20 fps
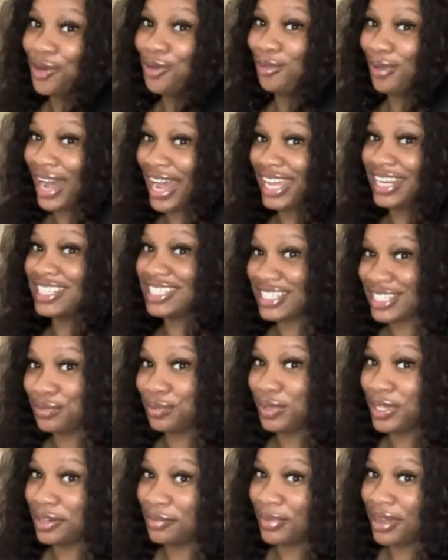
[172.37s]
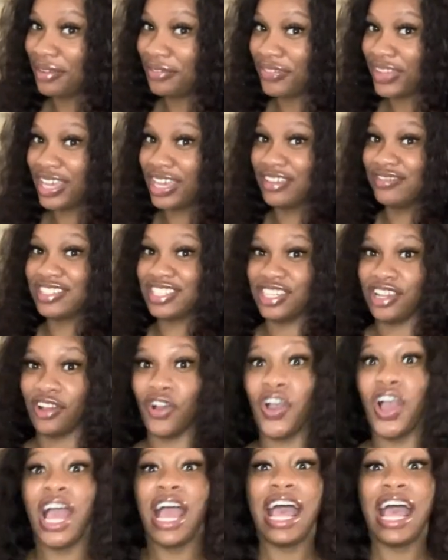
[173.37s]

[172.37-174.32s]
why this is one of my faves, yo.